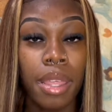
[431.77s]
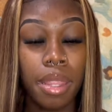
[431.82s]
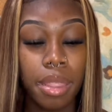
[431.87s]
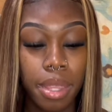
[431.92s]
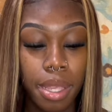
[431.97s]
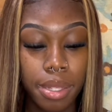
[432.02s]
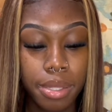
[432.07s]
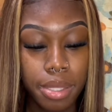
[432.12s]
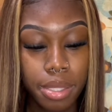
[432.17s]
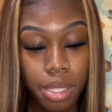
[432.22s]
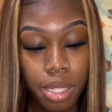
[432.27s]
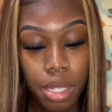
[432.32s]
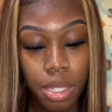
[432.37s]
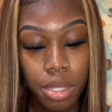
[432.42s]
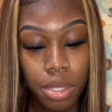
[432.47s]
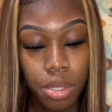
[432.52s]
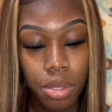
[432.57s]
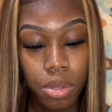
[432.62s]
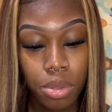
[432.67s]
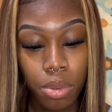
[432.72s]
they send
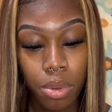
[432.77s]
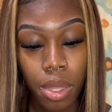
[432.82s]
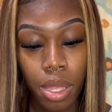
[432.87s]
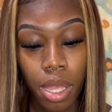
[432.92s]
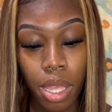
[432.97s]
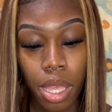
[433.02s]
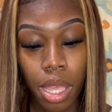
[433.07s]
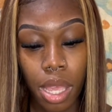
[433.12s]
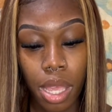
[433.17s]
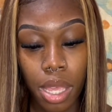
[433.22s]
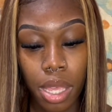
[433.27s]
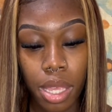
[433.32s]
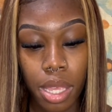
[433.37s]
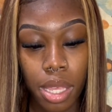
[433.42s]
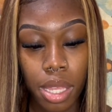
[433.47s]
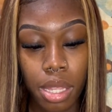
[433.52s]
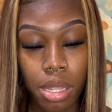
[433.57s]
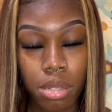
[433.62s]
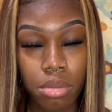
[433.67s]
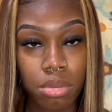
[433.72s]
you,
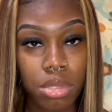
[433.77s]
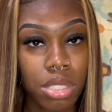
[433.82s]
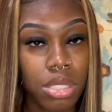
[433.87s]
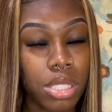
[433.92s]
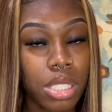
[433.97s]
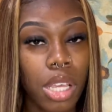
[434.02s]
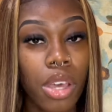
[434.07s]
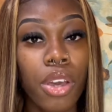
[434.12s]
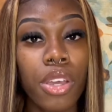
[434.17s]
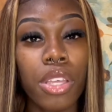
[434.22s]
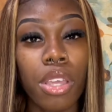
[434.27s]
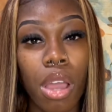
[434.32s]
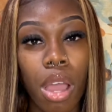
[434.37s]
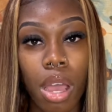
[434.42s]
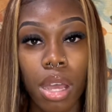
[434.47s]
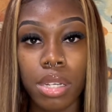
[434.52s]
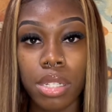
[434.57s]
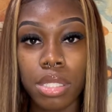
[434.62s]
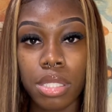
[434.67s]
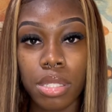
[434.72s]
and just tell your
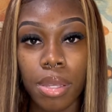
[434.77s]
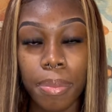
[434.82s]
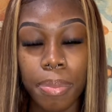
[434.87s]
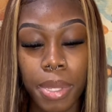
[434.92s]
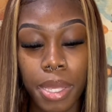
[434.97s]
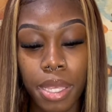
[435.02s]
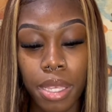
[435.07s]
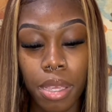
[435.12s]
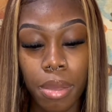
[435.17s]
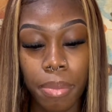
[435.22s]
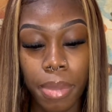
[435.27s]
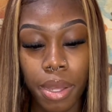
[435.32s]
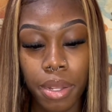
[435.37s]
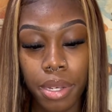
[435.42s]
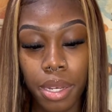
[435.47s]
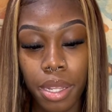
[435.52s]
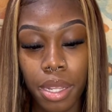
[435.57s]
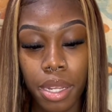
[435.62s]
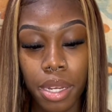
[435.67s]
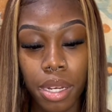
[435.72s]
honest opinion about the
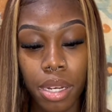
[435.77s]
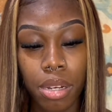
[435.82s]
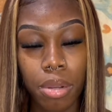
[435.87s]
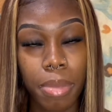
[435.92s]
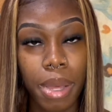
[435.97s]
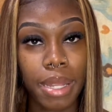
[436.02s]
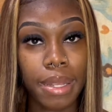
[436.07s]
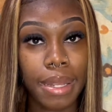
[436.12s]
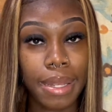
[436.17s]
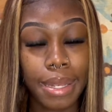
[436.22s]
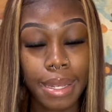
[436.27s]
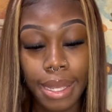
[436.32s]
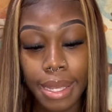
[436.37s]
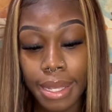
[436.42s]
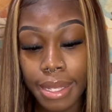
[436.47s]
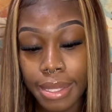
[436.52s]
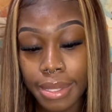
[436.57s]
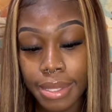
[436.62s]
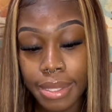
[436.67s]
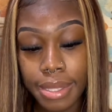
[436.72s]
hair, about the
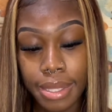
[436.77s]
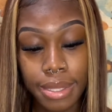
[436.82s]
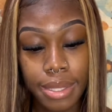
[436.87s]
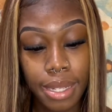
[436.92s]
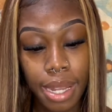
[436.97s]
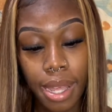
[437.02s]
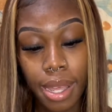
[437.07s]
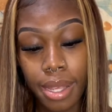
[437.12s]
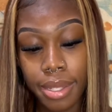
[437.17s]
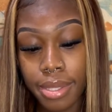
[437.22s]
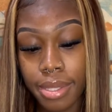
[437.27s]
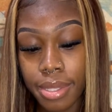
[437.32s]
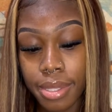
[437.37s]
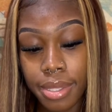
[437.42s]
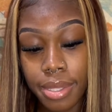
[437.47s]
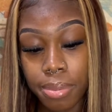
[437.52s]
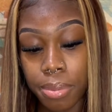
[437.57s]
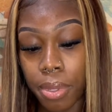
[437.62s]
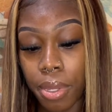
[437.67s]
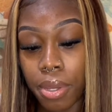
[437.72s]
lace, the knots, the
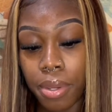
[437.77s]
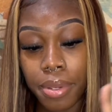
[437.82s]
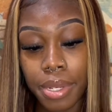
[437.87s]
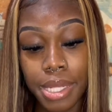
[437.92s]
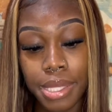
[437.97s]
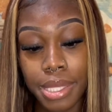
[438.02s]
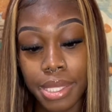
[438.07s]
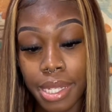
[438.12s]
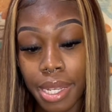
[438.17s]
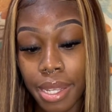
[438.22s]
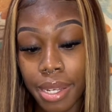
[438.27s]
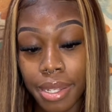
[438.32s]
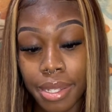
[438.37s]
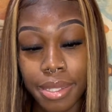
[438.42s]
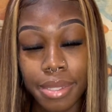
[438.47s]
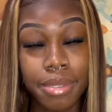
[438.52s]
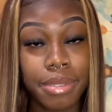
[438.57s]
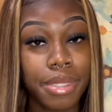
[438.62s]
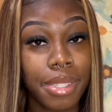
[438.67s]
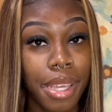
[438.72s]
smell, the shedding,
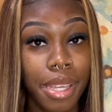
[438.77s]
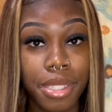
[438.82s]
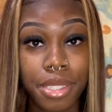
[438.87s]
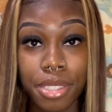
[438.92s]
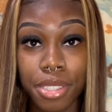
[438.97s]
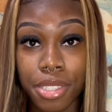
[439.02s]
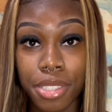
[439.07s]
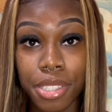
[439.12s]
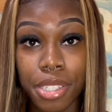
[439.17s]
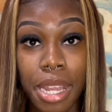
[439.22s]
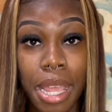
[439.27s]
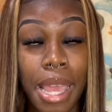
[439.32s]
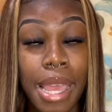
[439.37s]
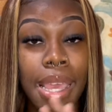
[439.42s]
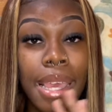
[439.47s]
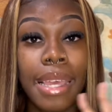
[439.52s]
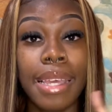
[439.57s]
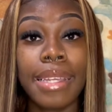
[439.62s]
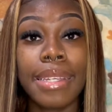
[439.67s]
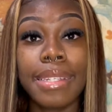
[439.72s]
texture,
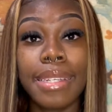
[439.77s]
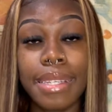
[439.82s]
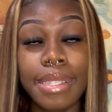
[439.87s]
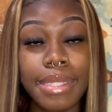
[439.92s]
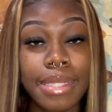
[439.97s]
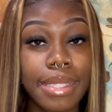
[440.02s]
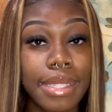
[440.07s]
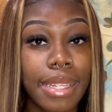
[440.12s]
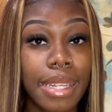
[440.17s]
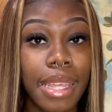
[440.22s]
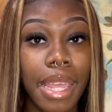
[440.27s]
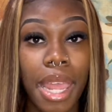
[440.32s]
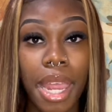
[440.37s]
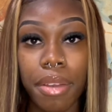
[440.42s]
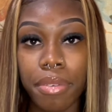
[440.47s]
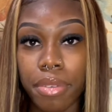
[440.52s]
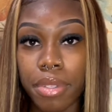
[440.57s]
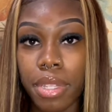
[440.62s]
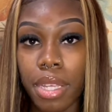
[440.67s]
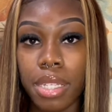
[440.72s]
density,
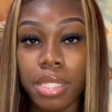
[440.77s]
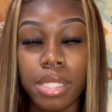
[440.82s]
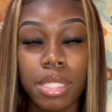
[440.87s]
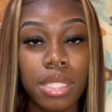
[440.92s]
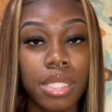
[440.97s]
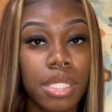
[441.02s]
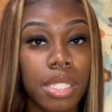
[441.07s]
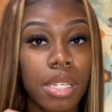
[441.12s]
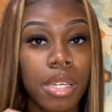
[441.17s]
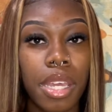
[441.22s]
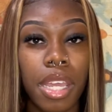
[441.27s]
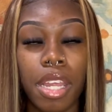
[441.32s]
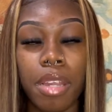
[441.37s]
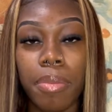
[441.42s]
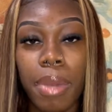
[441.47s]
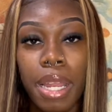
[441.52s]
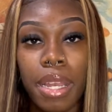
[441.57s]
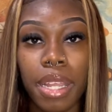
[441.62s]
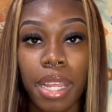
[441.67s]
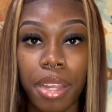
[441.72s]
everything. Just tell
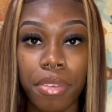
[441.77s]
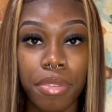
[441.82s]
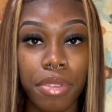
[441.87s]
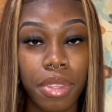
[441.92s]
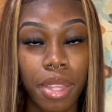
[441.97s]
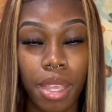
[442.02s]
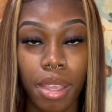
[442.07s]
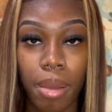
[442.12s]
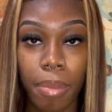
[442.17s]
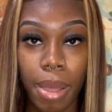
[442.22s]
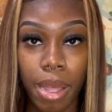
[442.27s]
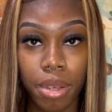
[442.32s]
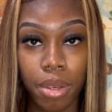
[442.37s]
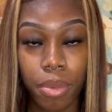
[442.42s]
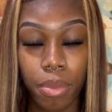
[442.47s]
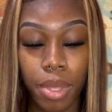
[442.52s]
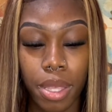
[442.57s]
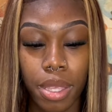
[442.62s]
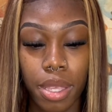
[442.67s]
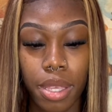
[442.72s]
everybody everything about the
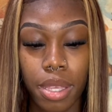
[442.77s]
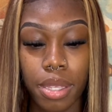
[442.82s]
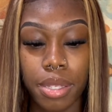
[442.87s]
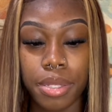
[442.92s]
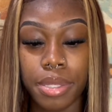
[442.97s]
wig.